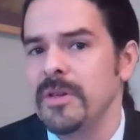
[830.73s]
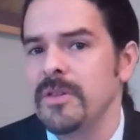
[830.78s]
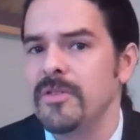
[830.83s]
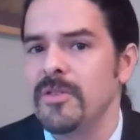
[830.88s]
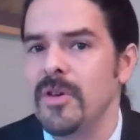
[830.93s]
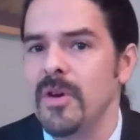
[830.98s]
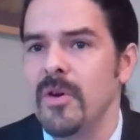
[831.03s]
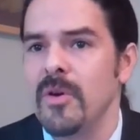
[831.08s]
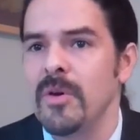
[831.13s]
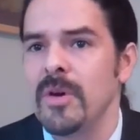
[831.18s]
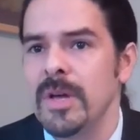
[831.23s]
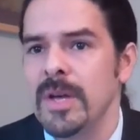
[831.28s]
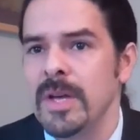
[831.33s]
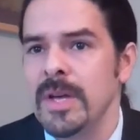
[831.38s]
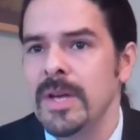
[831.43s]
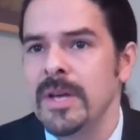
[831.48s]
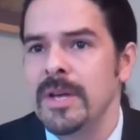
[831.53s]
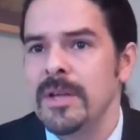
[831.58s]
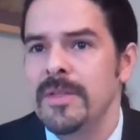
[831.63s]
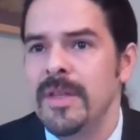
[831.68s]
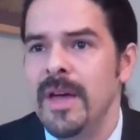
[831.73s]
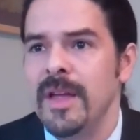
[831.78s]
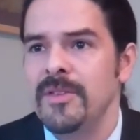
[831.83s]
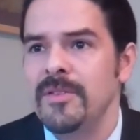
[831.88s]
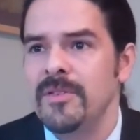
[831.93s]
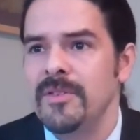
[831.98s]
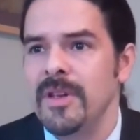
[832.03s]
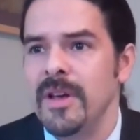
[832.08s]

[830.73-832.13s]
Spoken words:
So that's